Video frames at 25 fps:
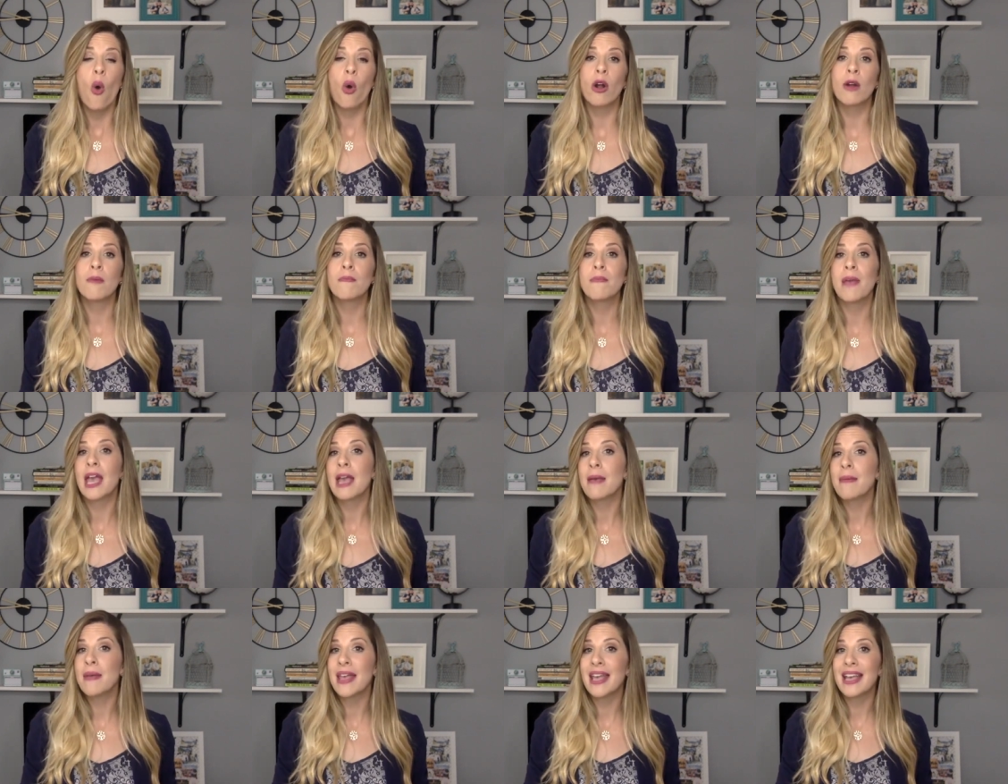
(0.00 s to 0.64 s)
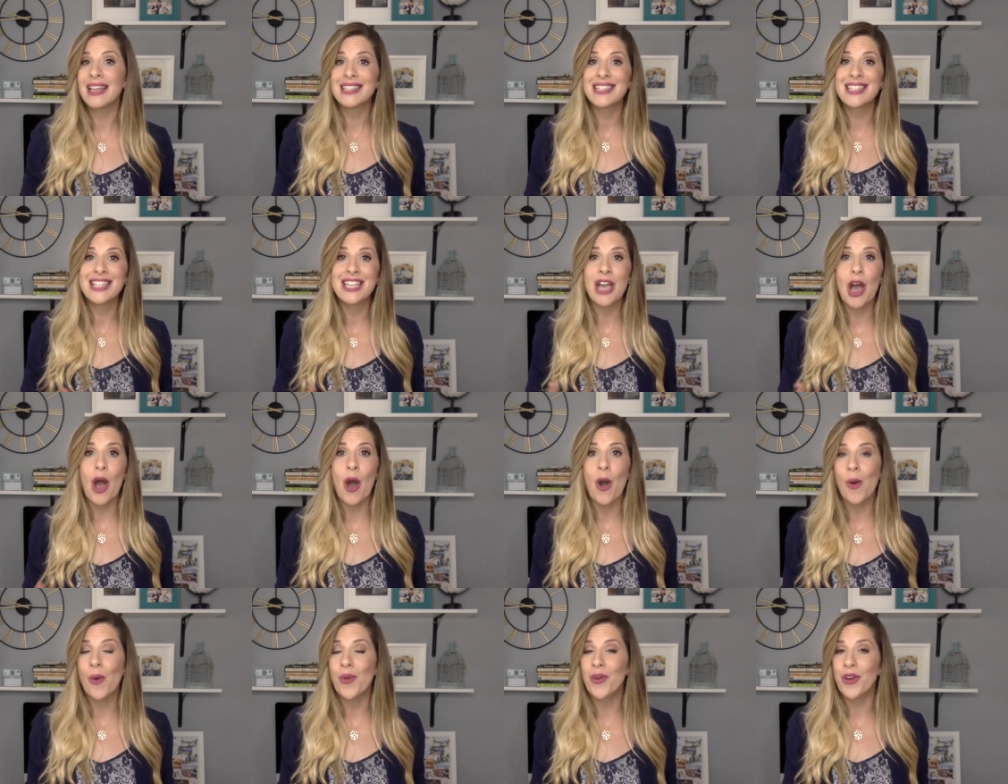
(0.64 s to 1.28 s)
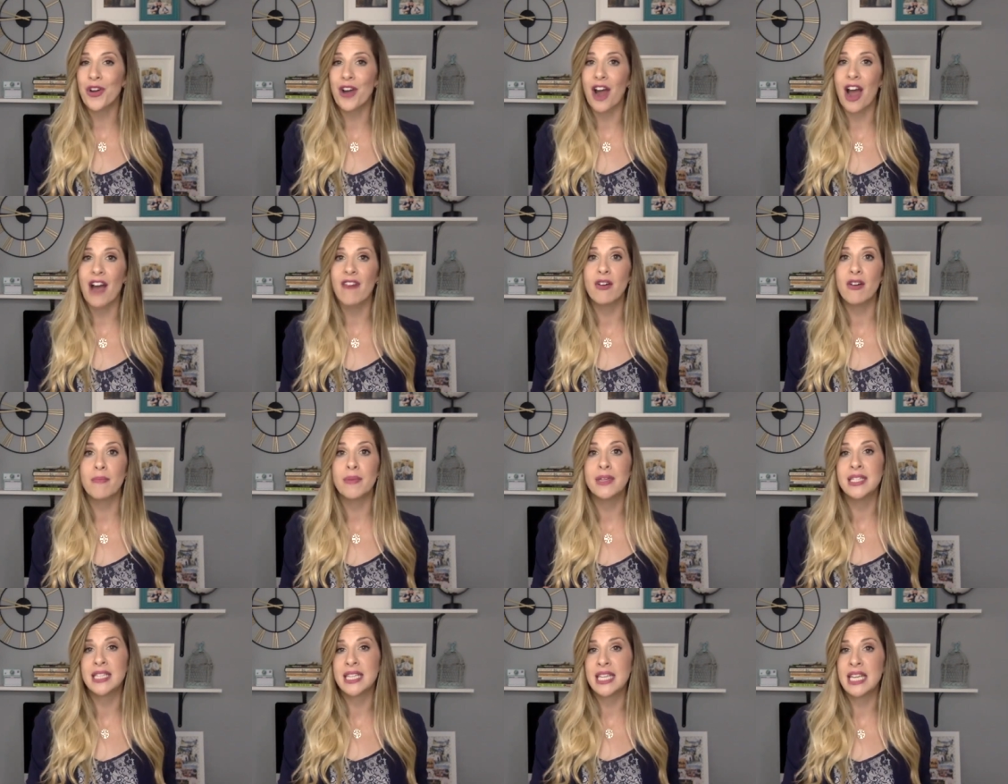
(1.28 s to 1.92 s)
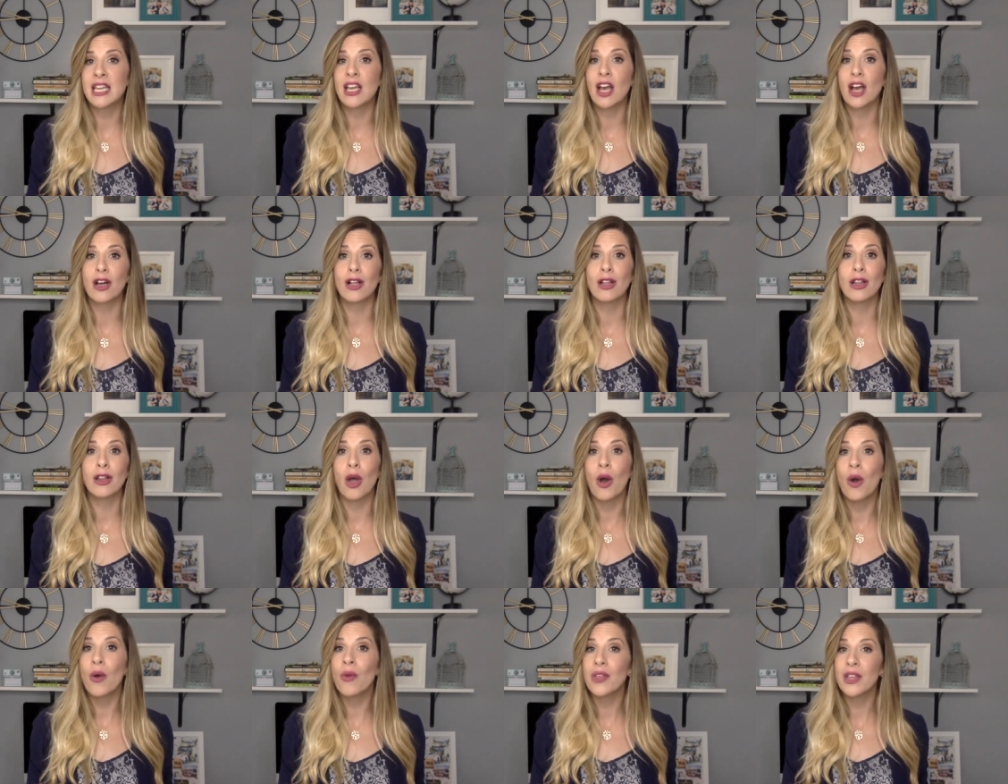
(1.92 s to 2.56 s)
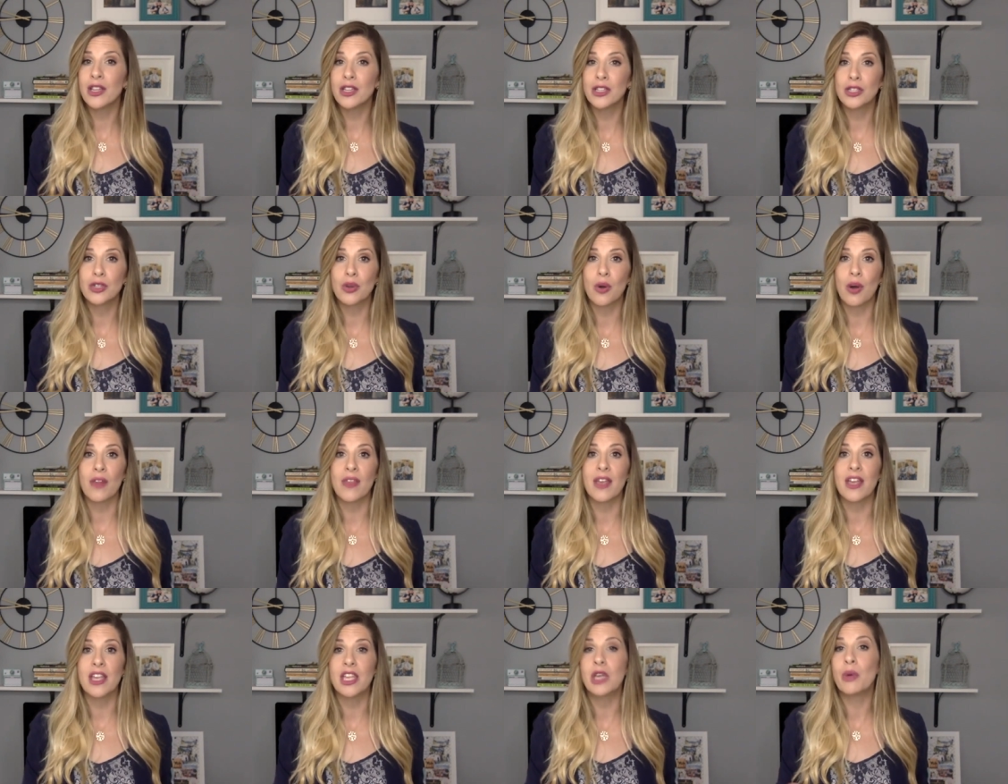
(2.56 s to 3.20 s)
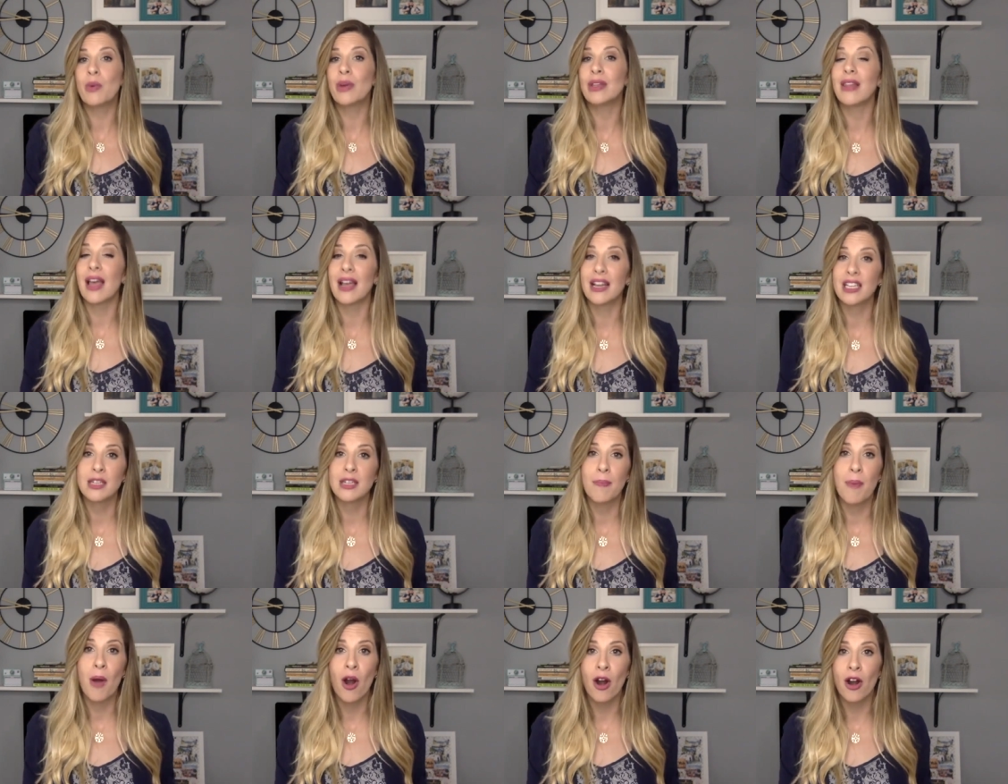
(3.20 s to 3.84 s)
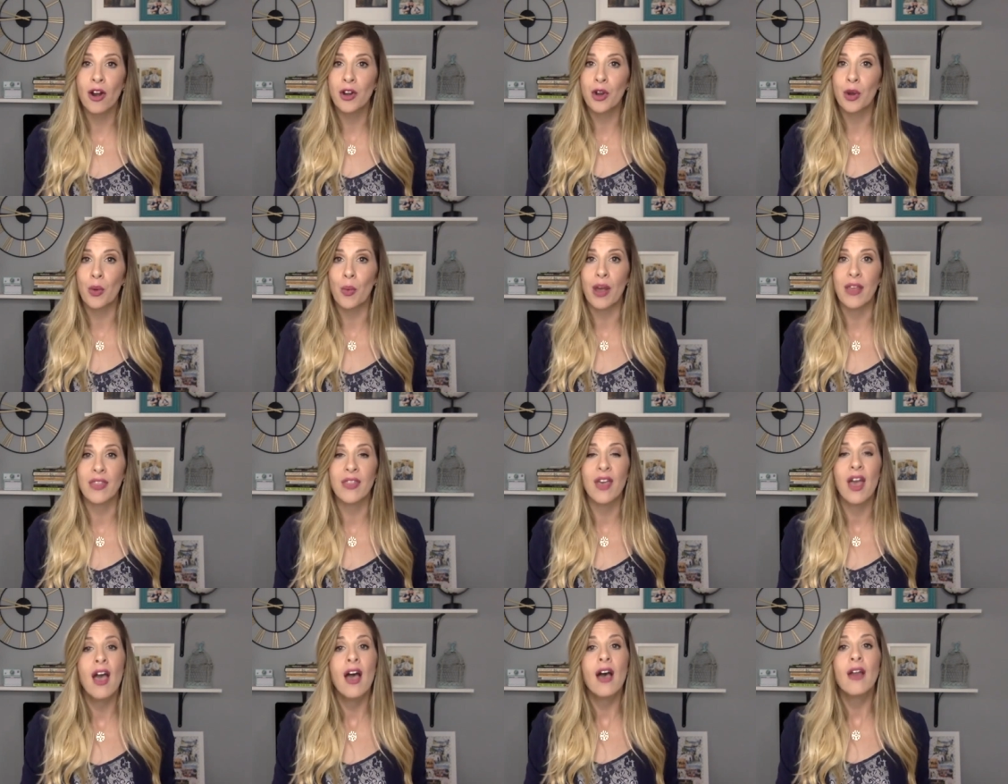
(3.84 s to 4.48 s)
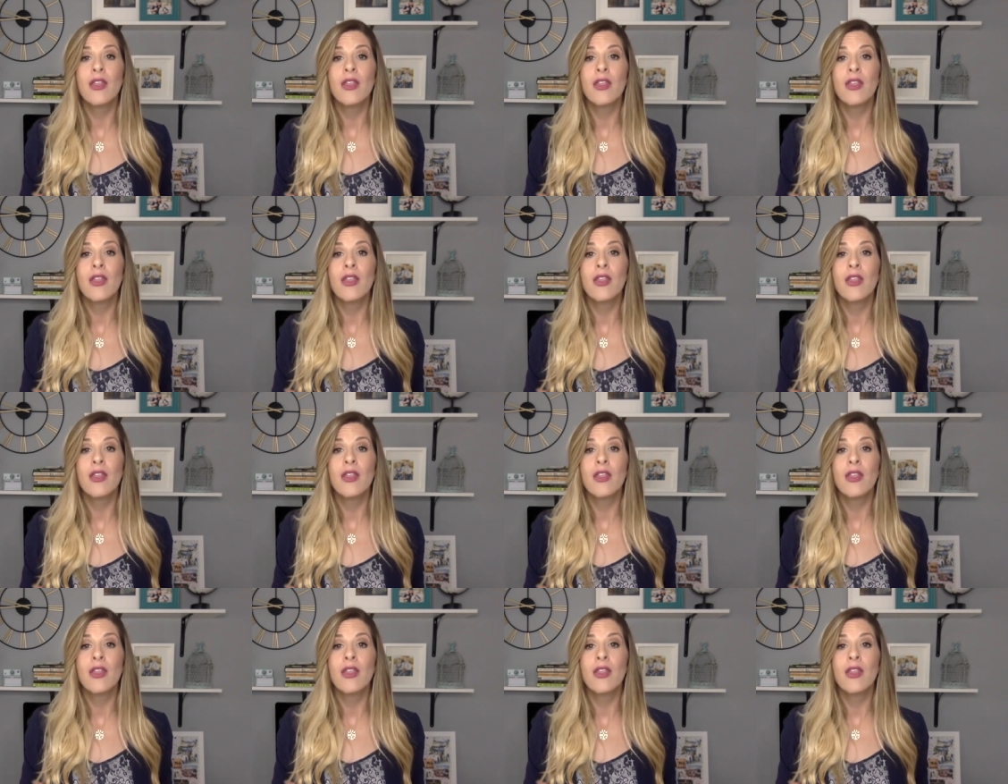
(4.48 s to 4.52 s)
or maybe it's the owner of a boutique clothing store that you would like to partner with.